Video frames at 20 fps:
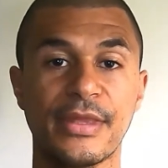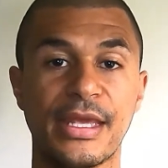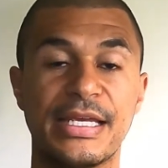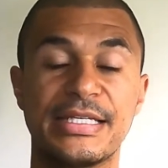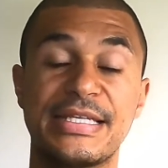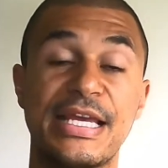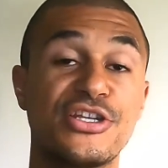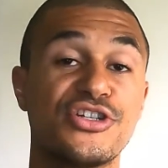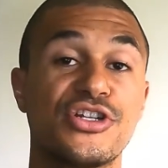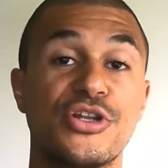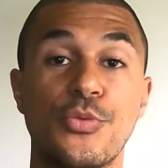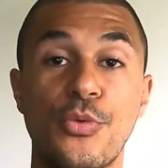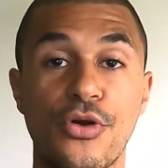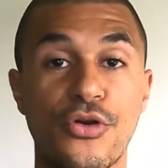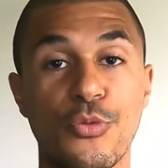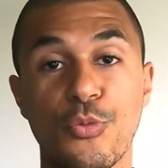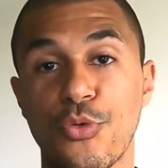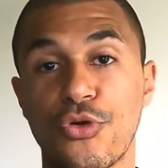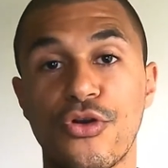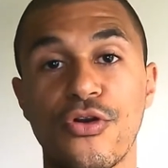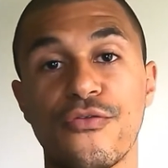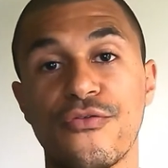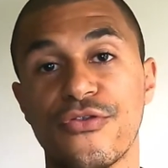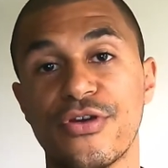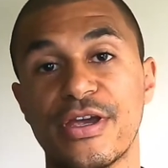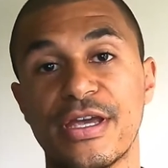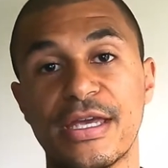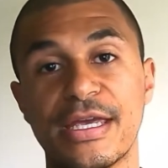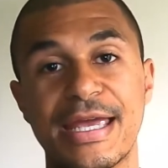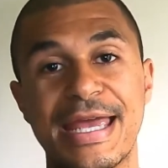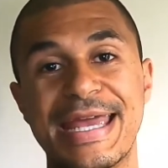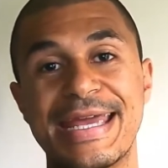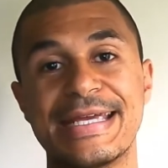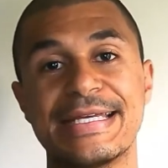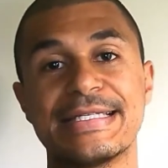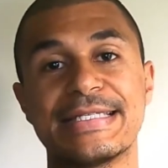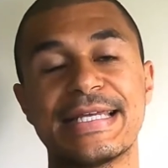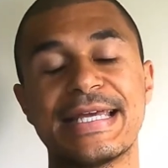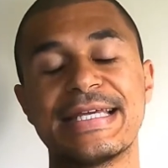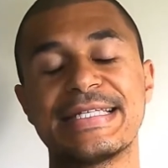Essentially what recovery
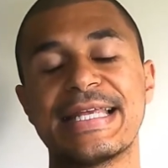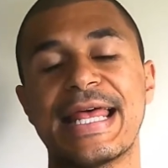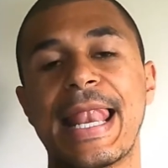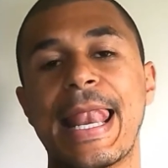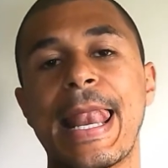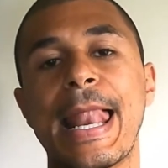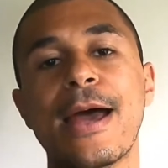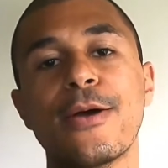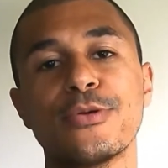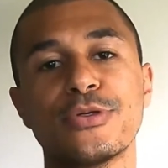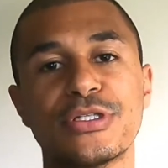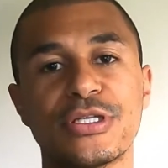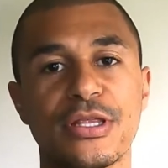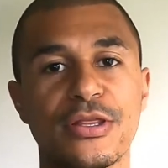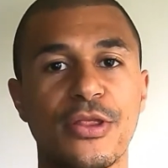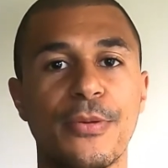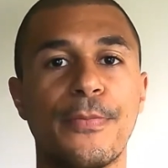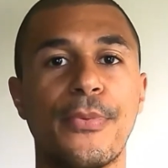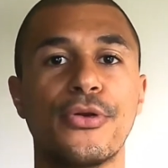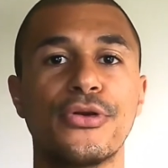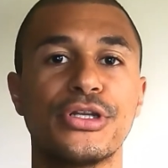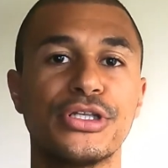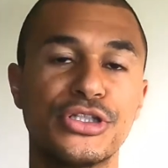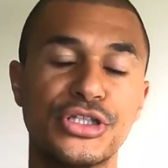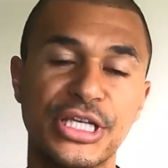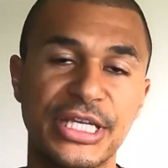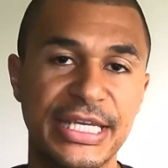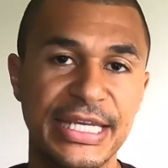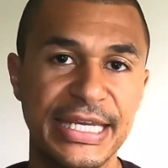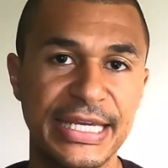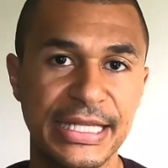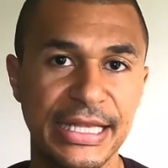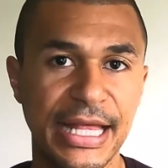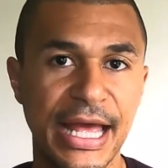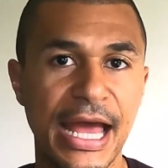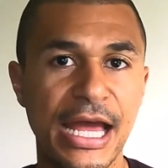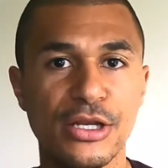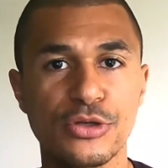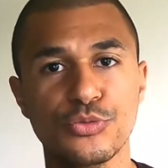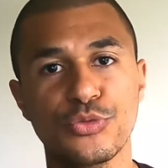is it allows the body to heal
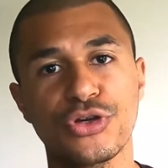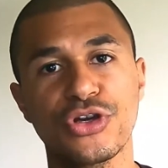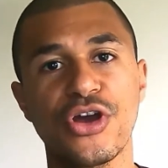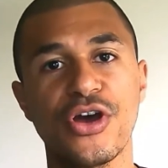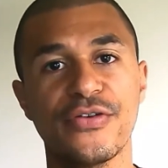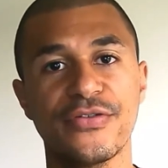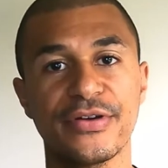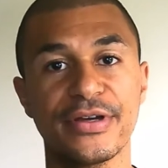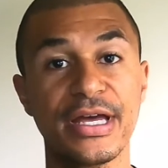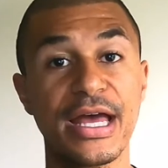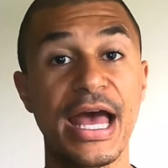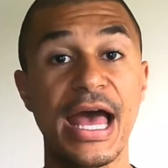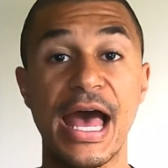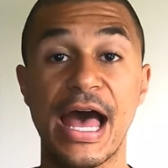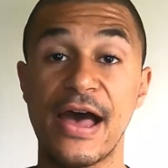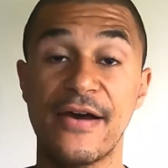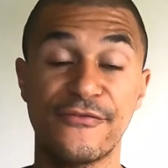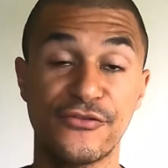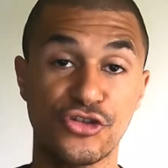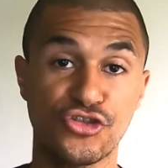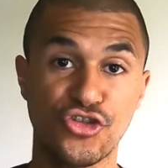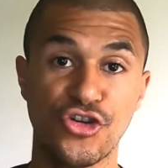and recover after